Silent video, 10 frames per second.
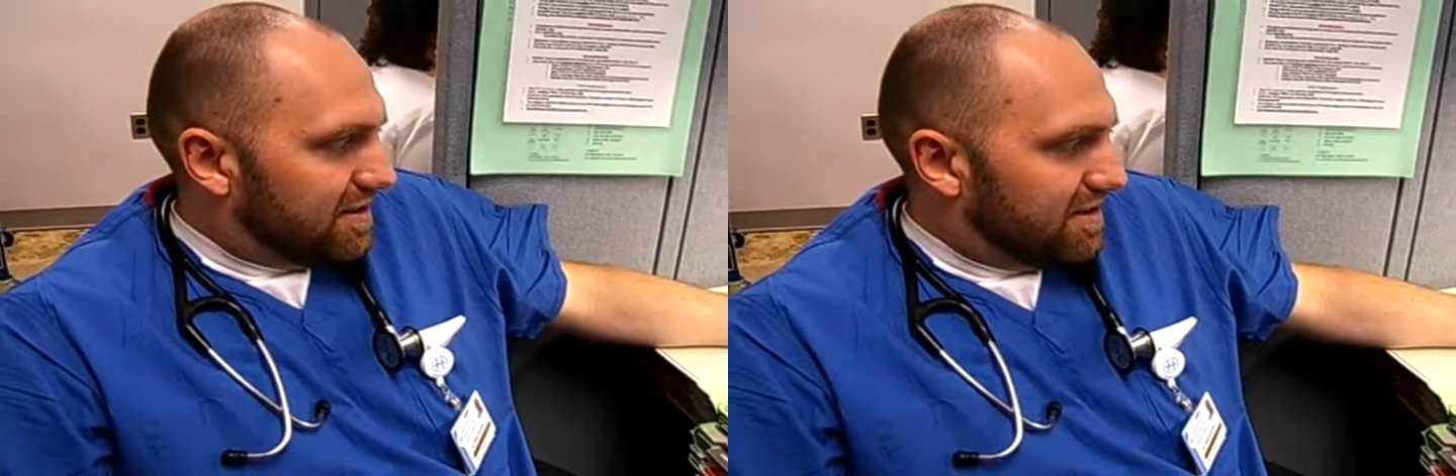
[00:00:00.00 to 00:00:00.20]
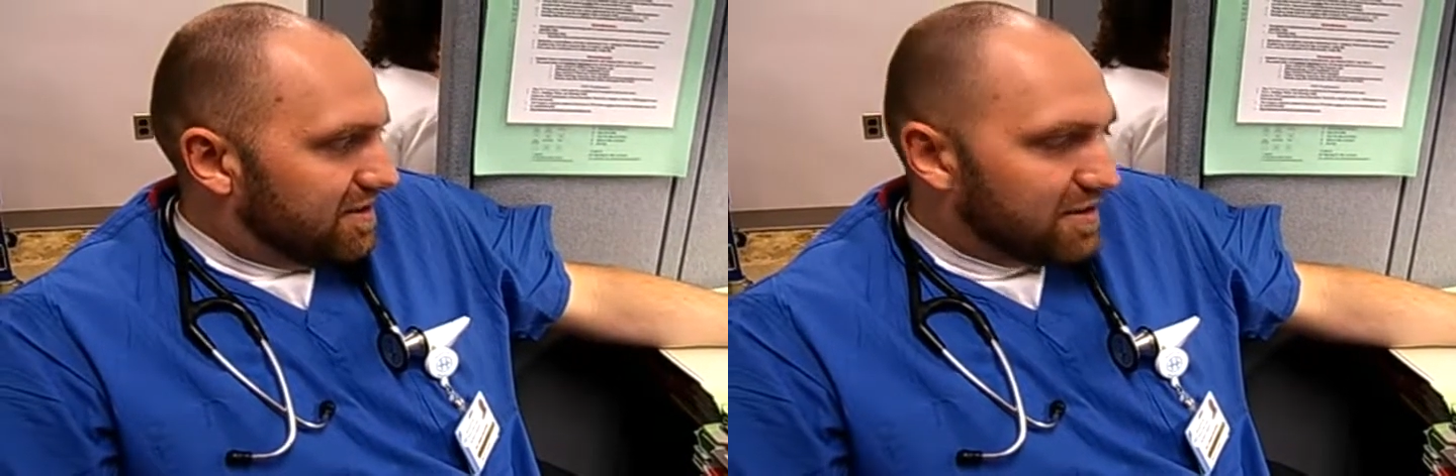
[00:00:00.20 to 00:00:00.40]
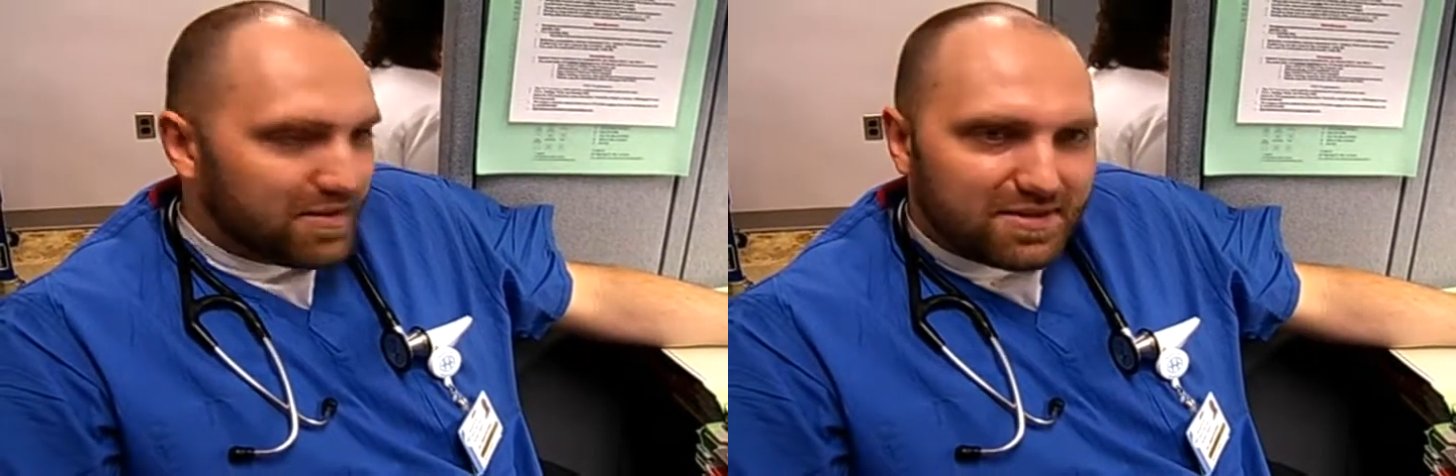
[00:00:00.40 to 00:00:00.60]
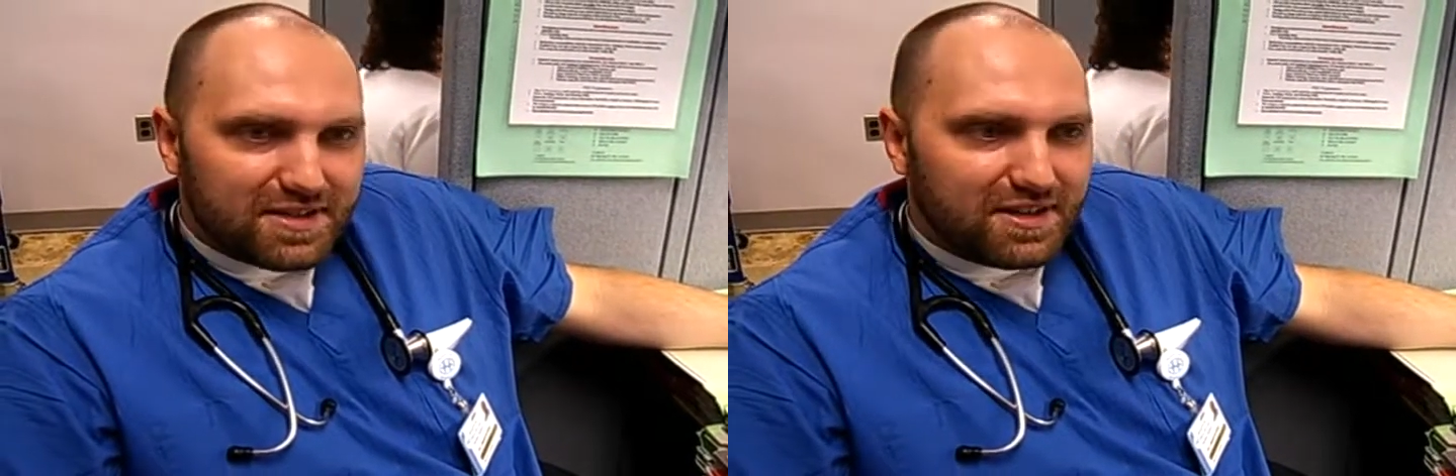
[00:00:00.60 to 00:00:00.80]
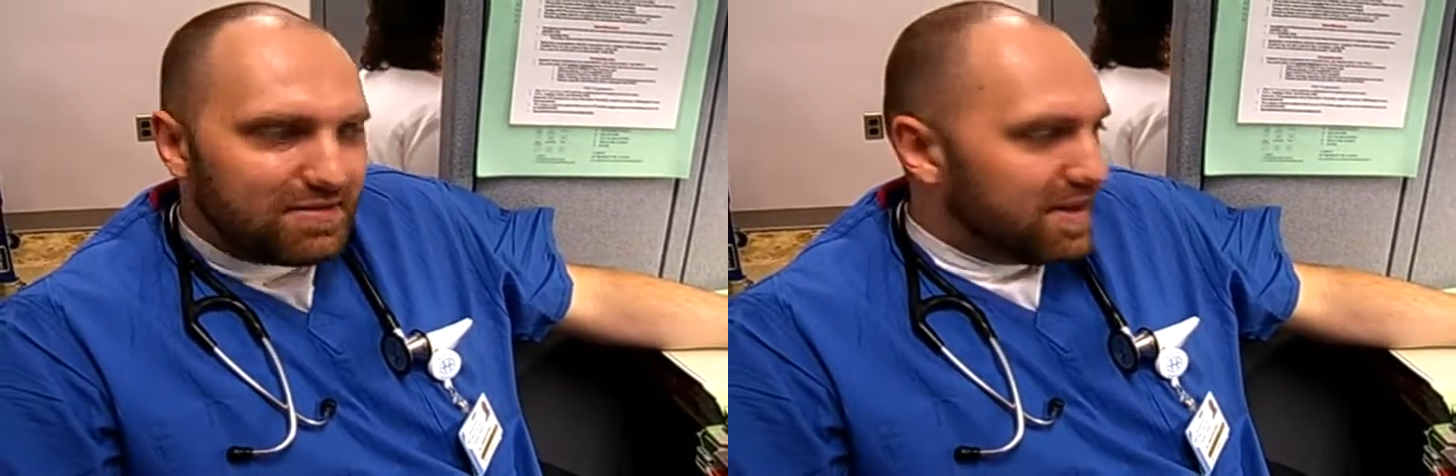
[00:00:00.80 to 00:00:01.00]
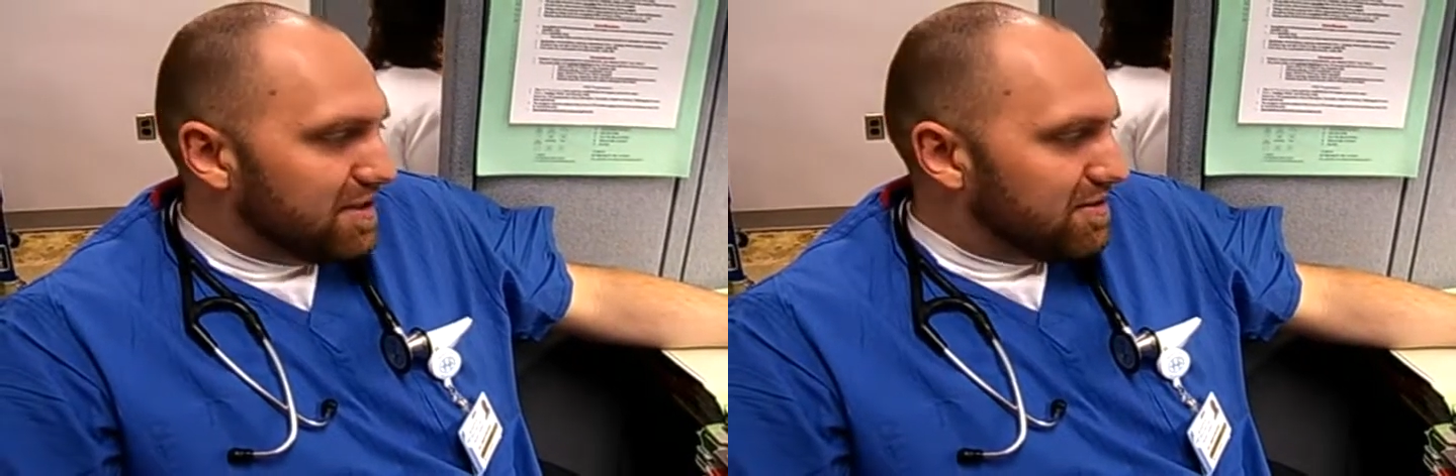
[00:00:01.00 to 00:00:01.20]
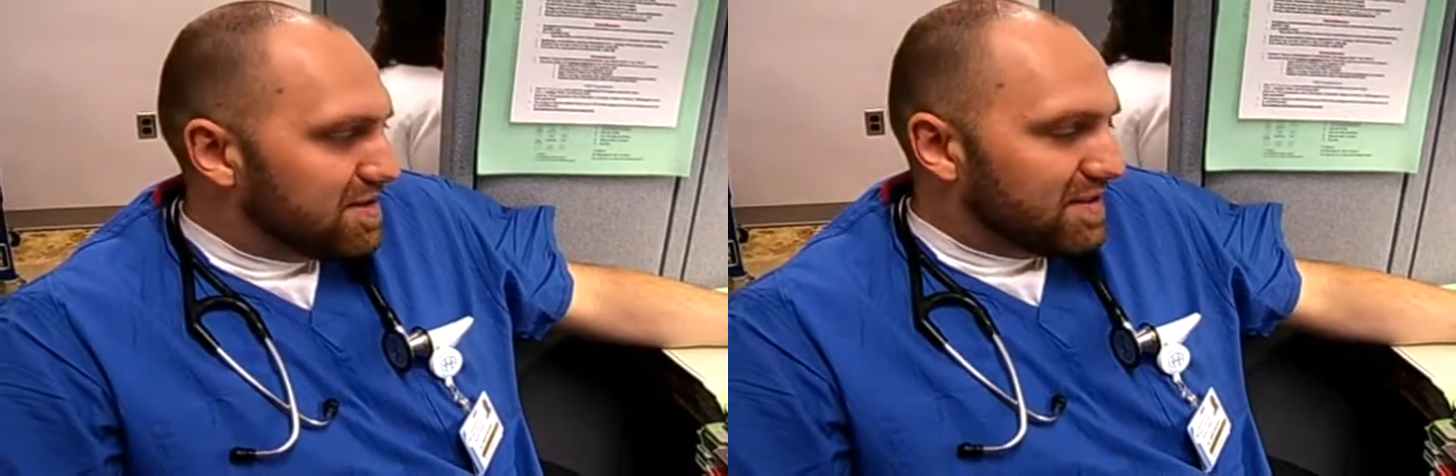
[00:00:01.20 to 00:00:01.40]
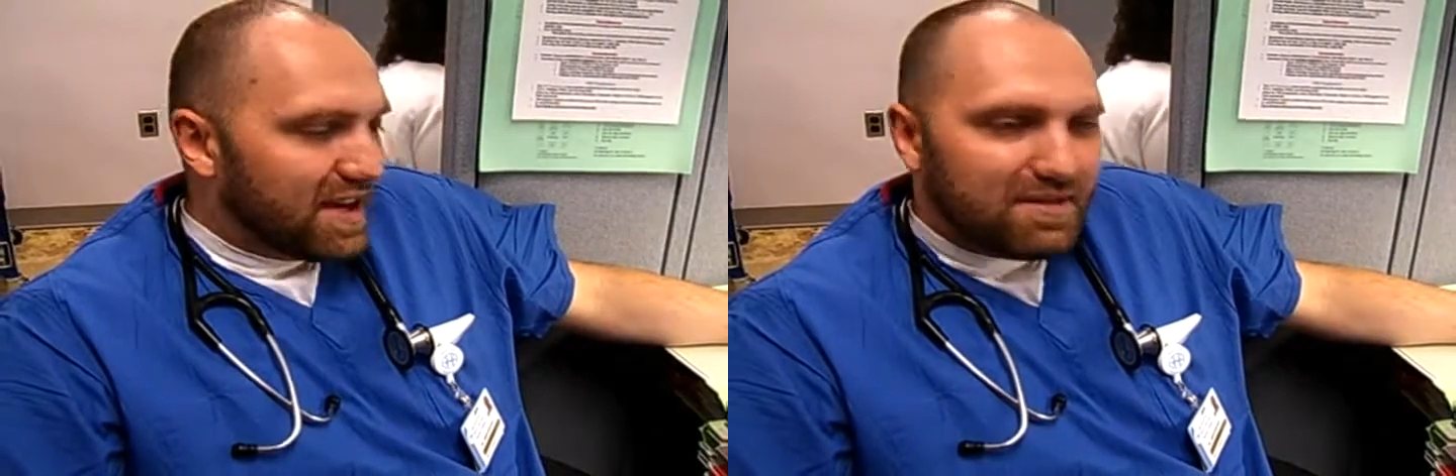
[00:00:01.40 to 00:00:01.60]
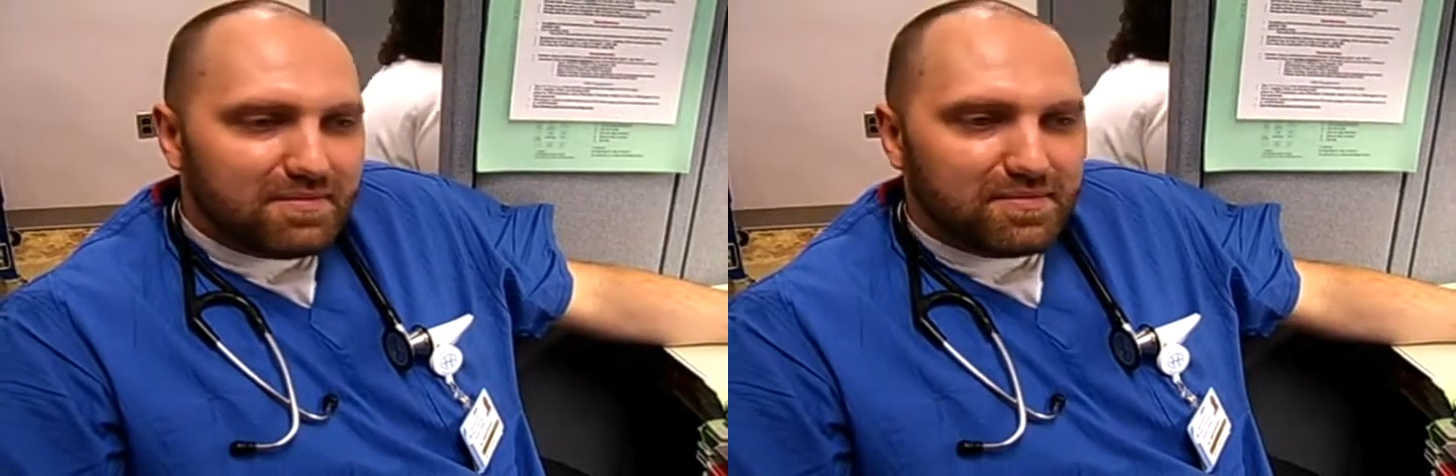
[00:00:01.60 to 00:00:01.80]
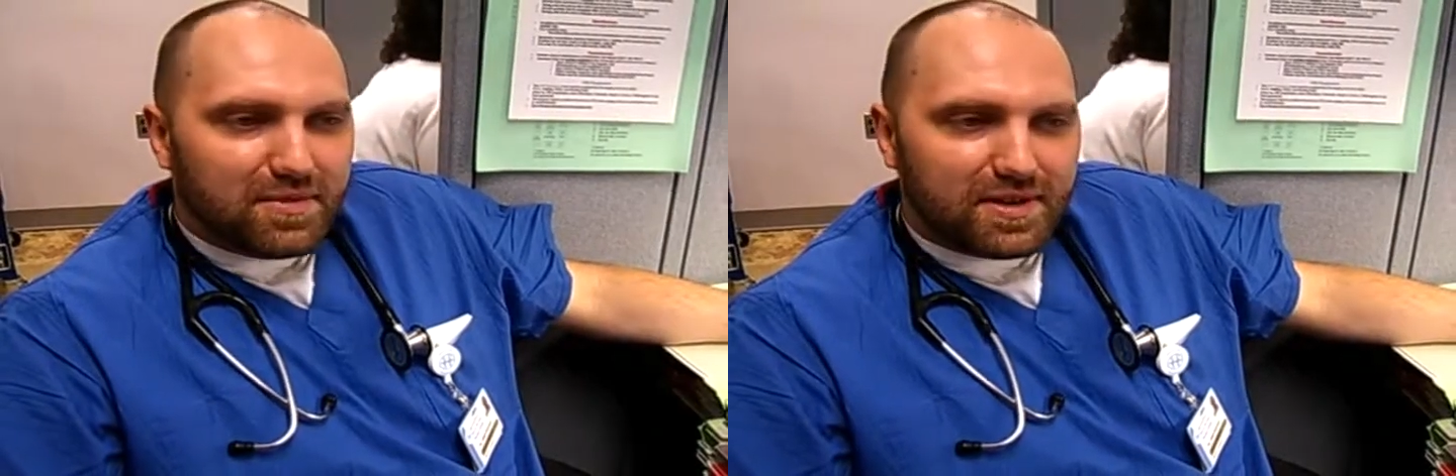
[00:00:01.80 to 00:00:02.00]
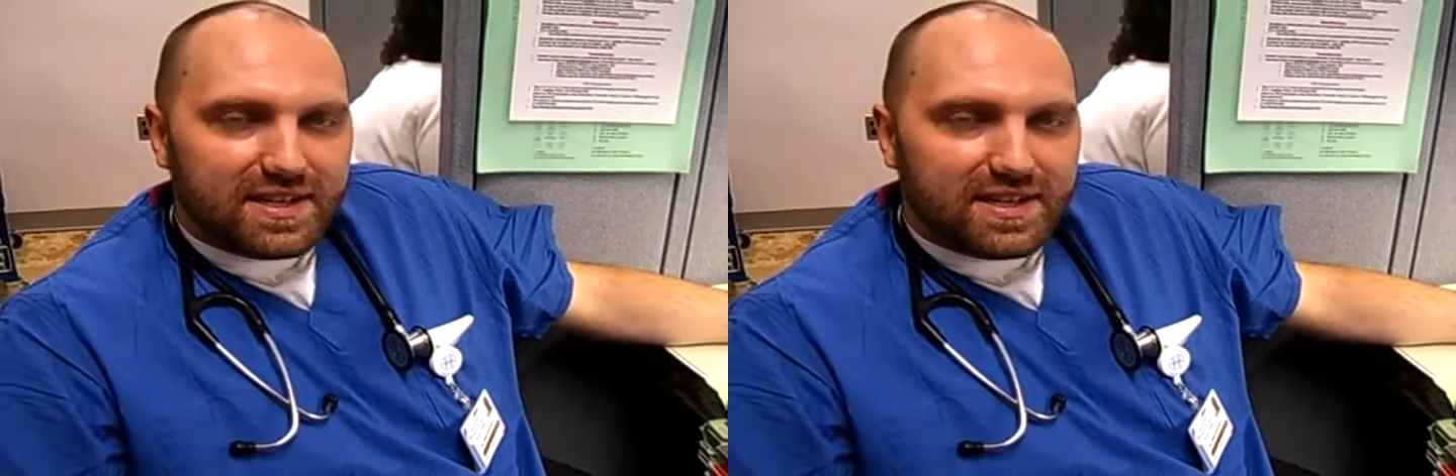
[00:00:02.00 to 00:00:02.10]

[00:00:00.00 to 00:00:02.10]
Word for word: through the course of the year, my notes have gotten more